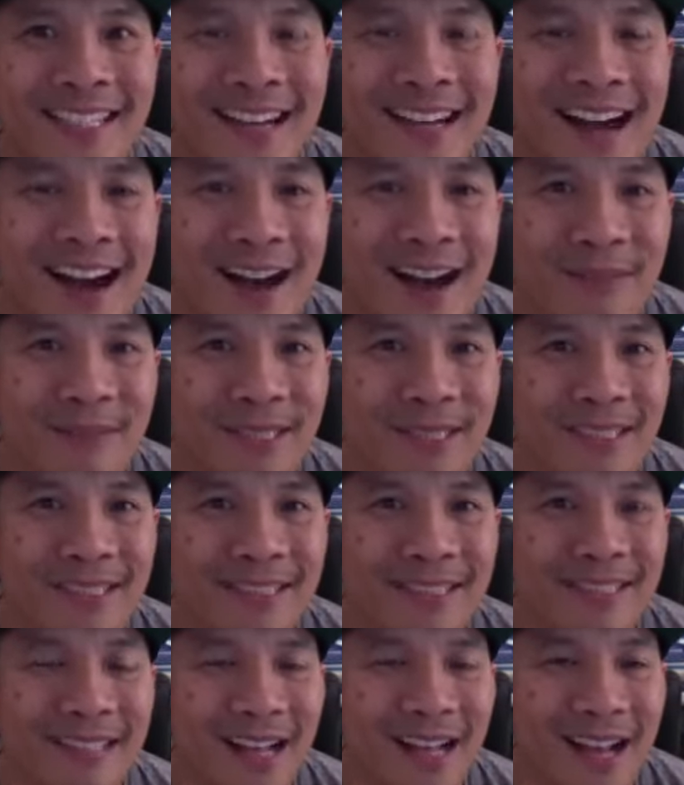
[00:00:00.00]
I'm
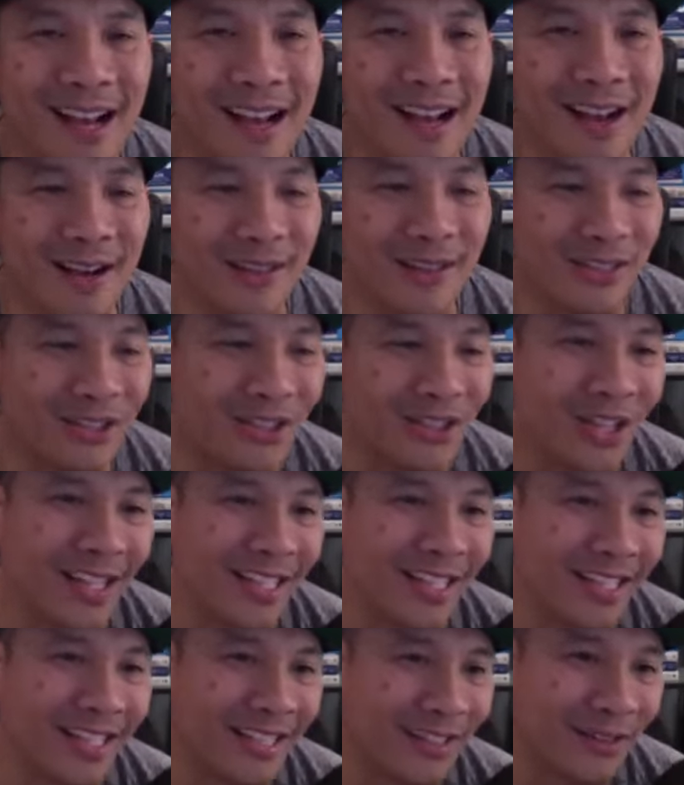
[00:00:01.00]
just
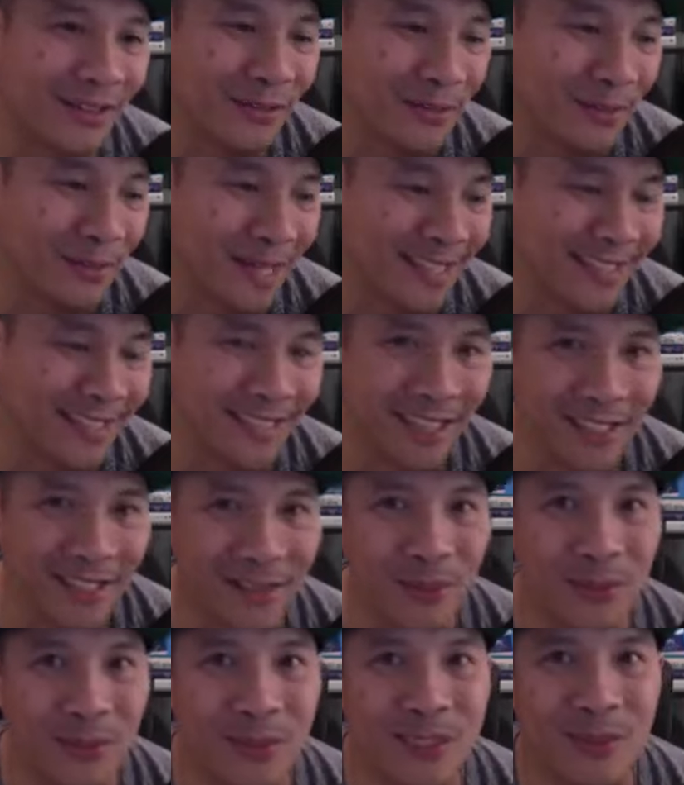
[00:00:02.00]
chilling here with my son,
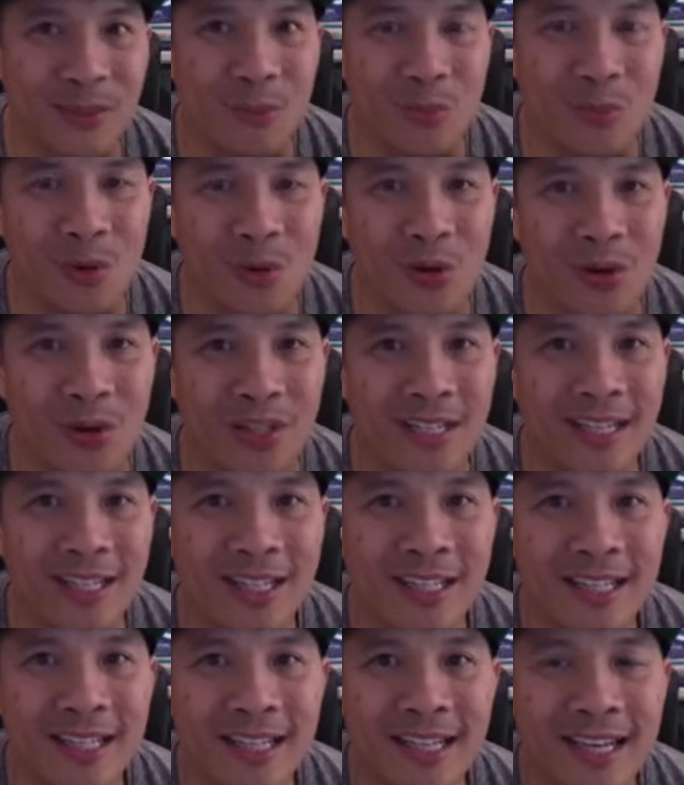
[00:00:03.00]
doing some work.
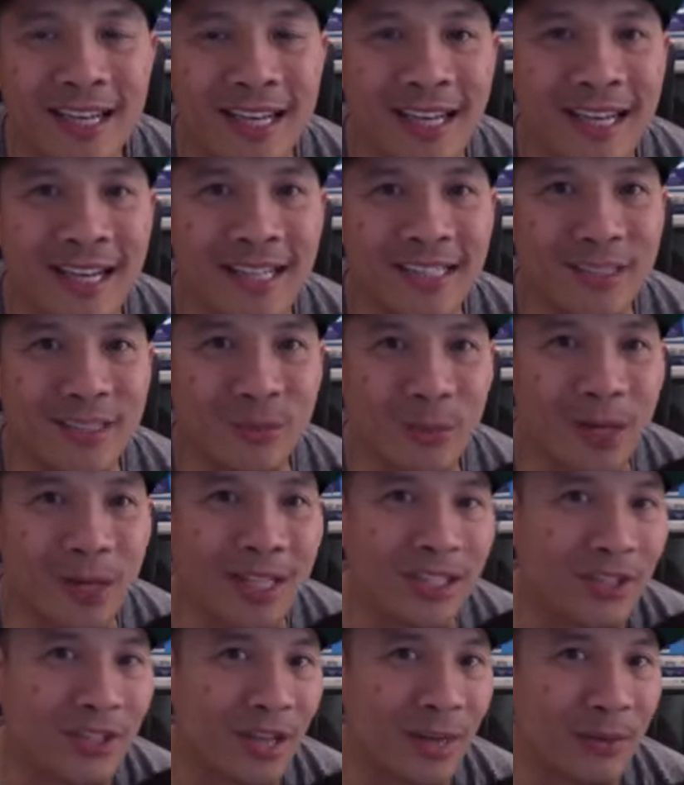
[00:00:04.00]
And just wanted
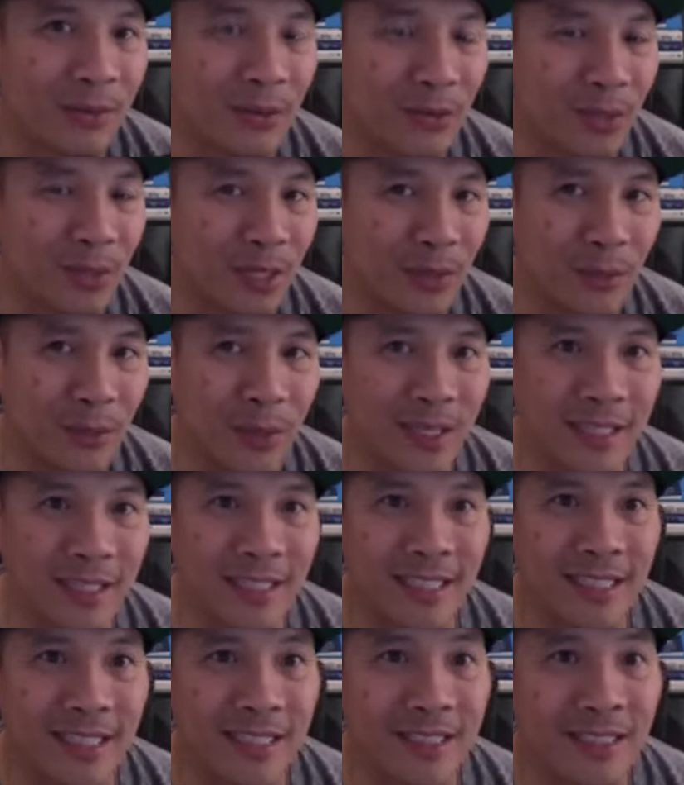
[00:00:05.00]
to chime in really
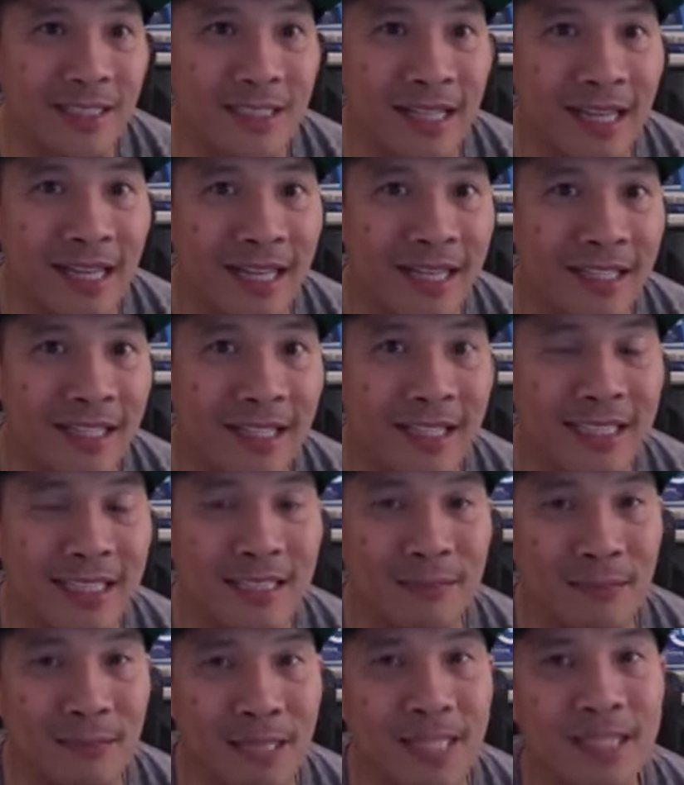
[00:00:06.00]
quickly and
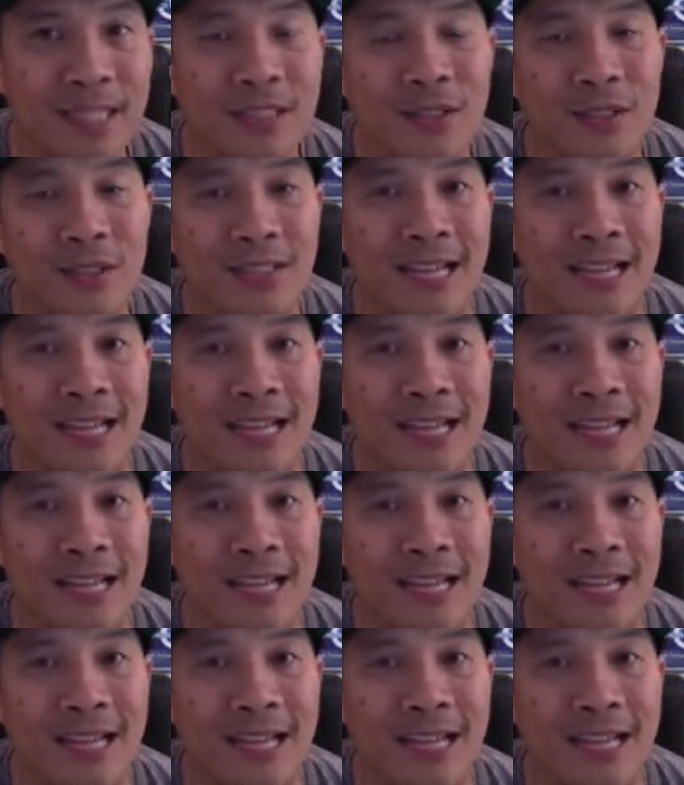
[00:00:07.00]
explain to you